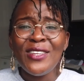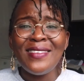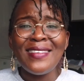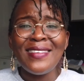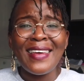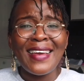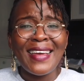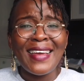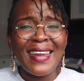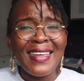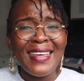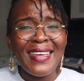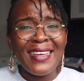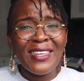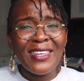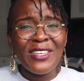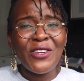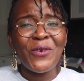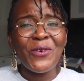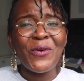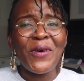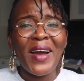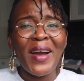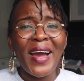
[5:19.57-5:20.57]
to
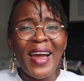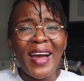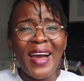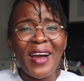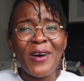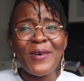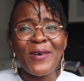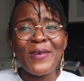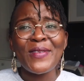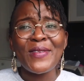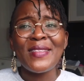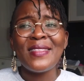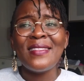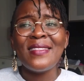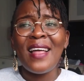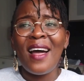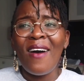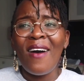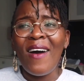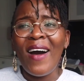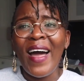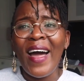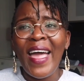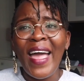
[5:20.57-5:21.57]
clean your house.
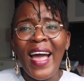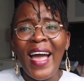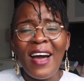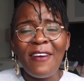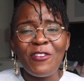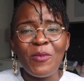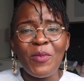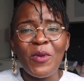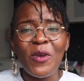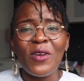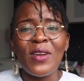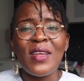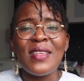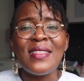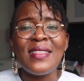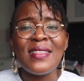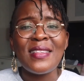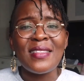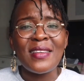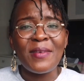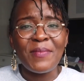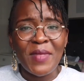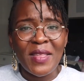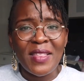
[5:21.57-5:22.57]
Now, I have to be honest,
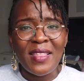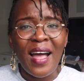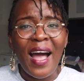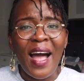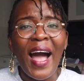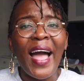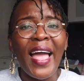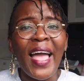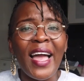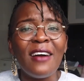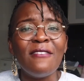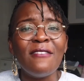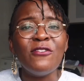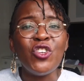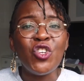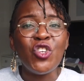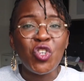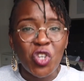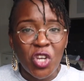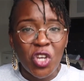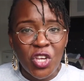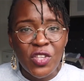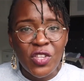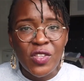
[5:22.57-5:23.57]
this is something that I have
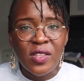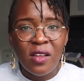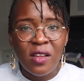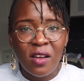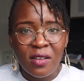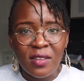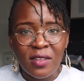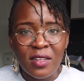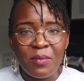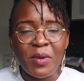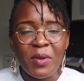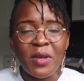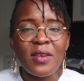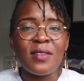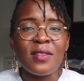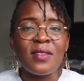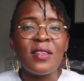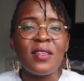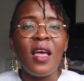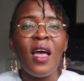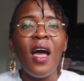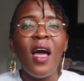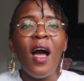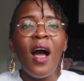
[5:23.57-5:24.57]
just started, because